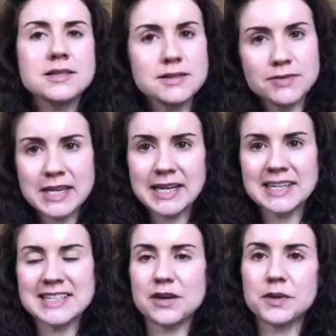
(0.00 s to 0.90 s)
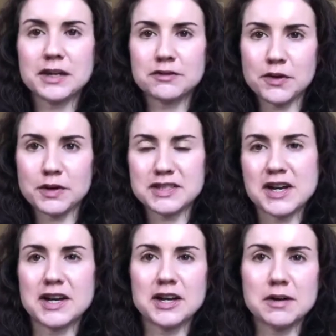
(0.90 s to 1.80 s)
of things that we could focus on
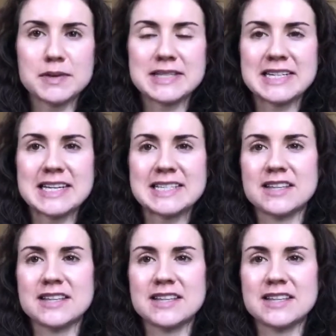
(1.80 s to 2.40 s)
in our business,